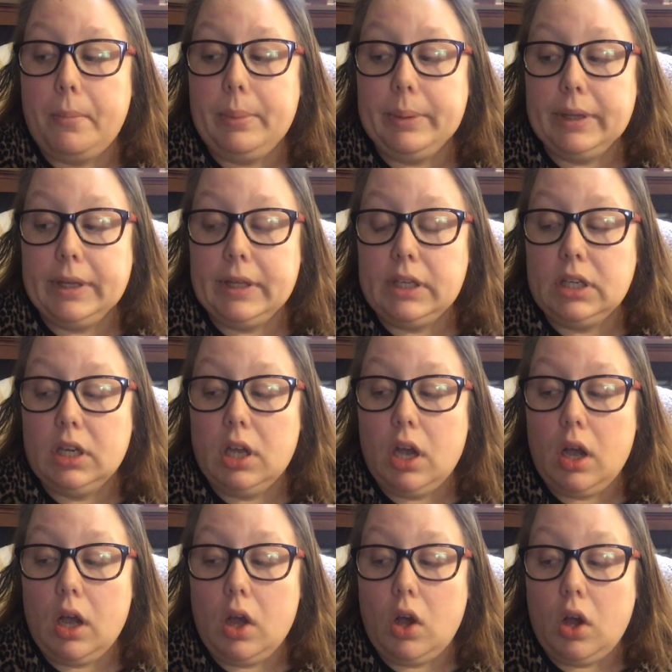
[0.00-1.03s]
But
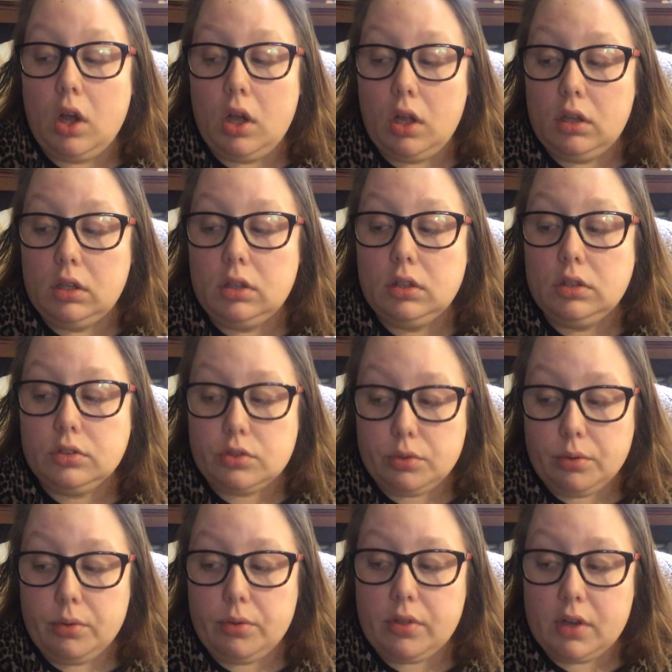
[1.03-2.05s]
all
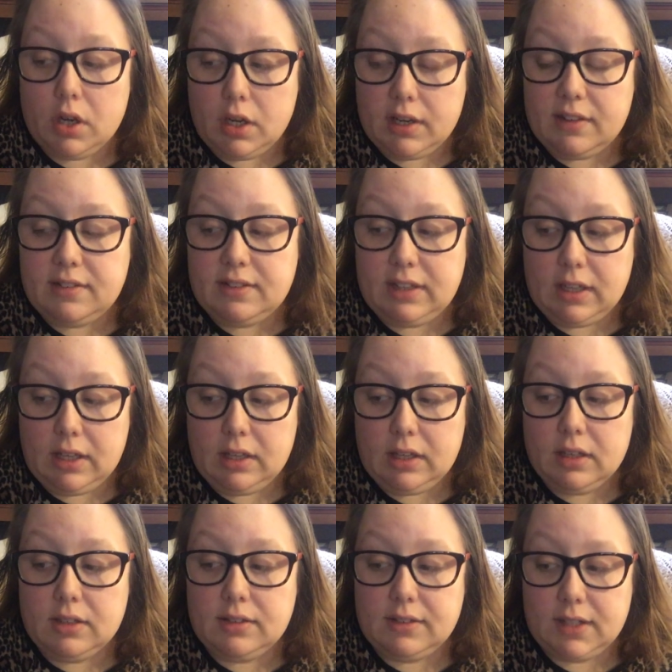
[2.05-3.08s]
truth and honesty
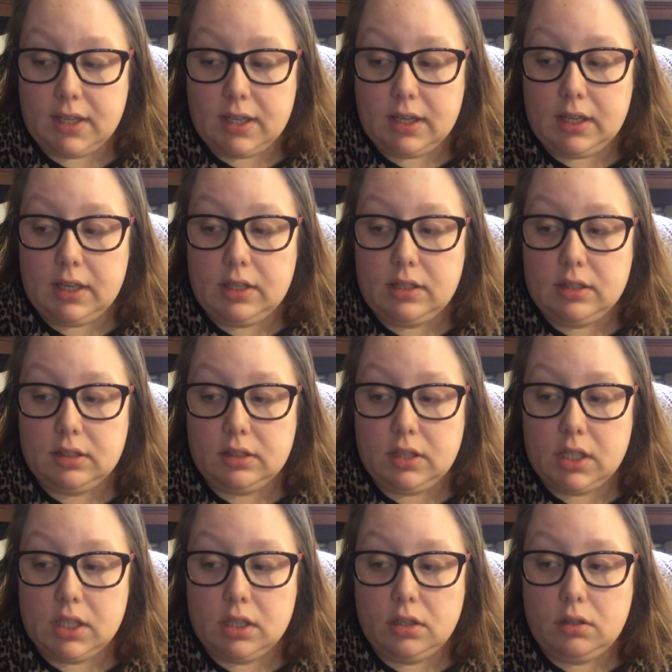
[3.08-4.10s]
aside,
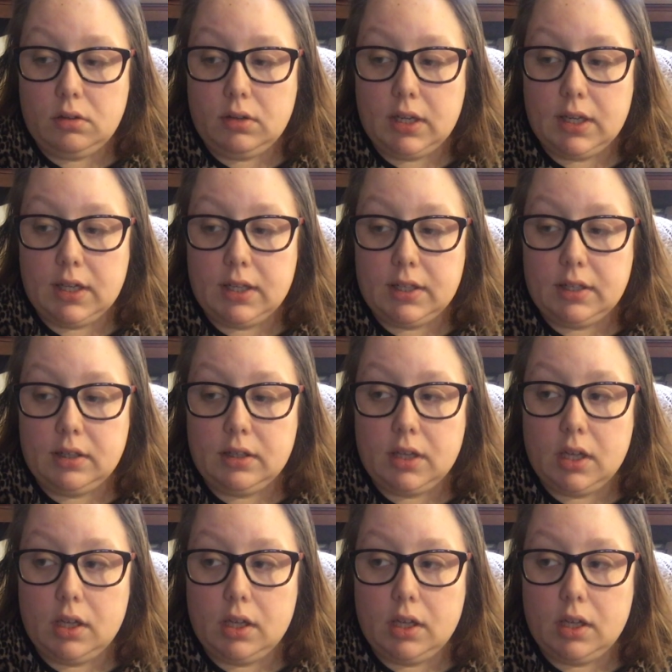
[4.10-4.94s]
you know, I